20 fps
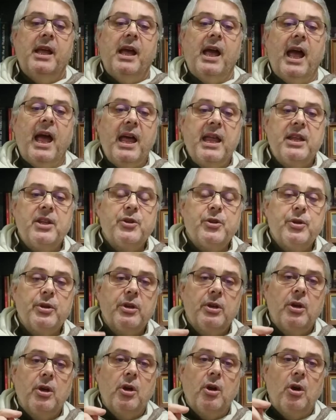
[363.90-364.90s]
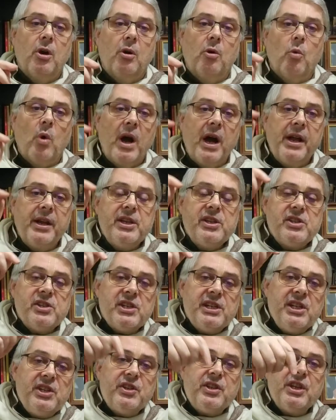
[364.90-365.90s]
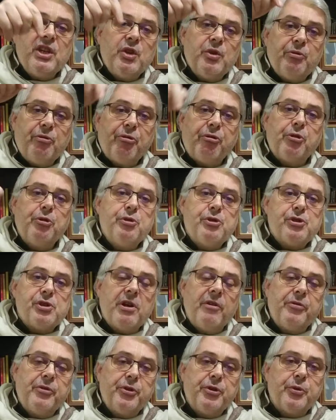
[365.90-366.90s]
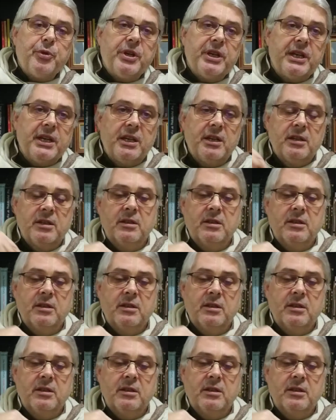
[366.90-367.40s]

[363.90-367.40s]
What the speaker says: And one is eating the fruits of the tree.